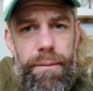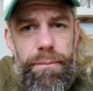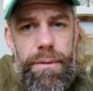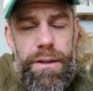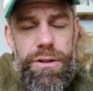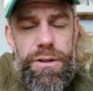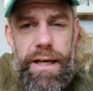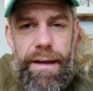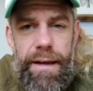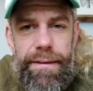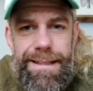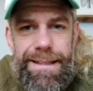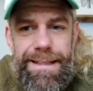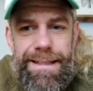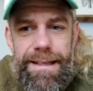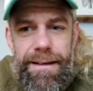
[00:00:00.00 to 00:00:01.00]
Check out the
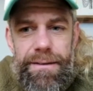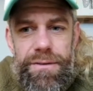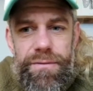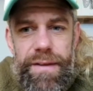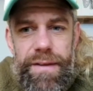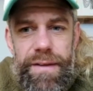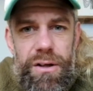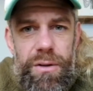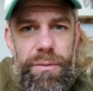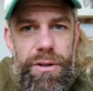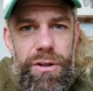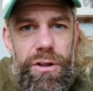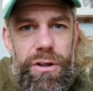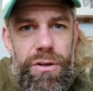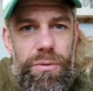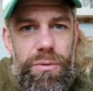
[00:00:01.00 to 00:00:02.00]
details for that. Come and
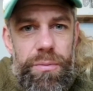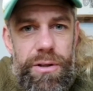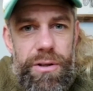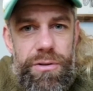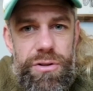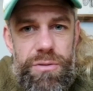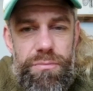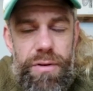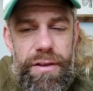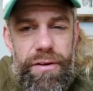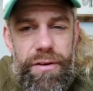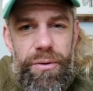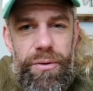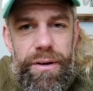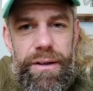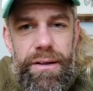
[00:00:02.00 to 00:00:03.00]
do. We'll be doing some breath
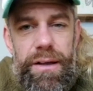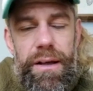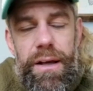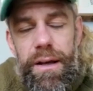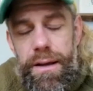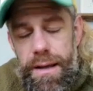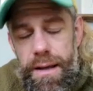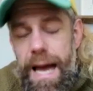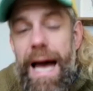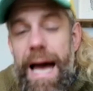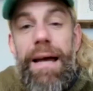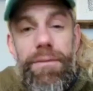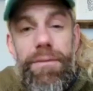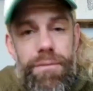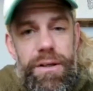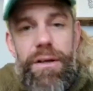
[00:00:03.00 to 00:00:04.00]
holding.
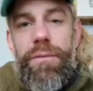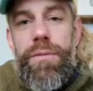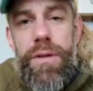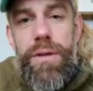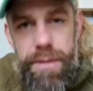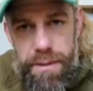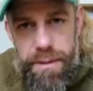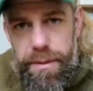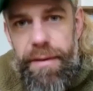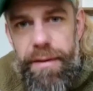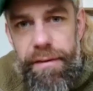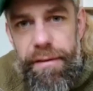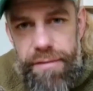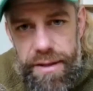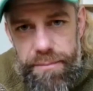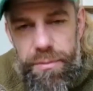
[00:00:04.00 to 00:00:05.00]
We can do a bit of
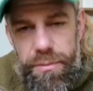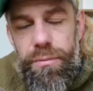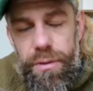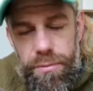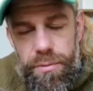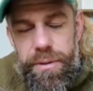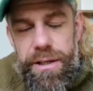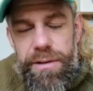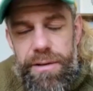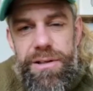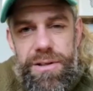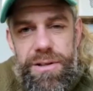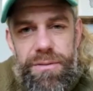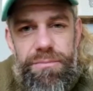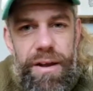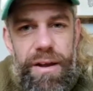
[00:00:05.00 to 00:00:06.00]
everything, but we'll be doing
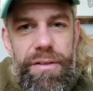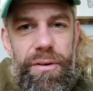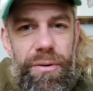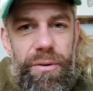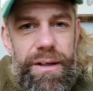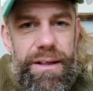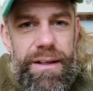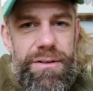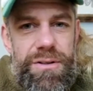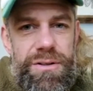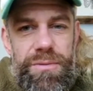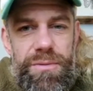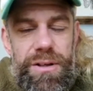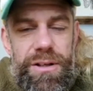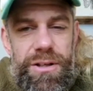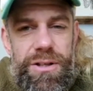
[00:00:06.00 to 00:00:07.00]
some breath holding and
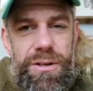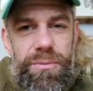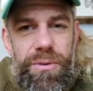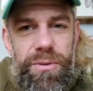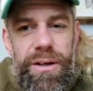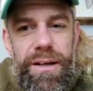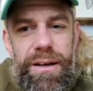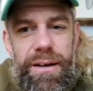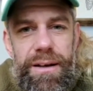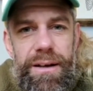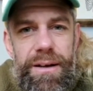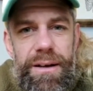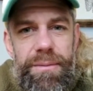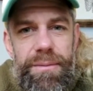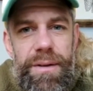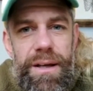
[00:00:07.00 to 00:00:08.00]
some conditioning work
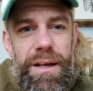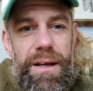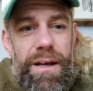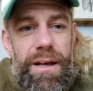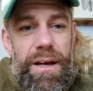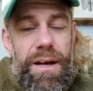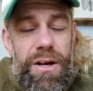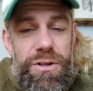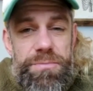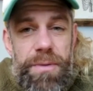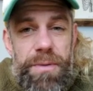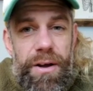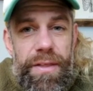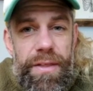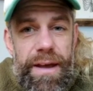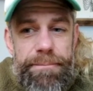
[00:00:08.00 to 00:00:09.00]
as
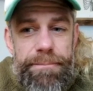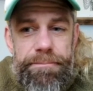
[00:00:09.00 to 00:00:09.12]
part of that.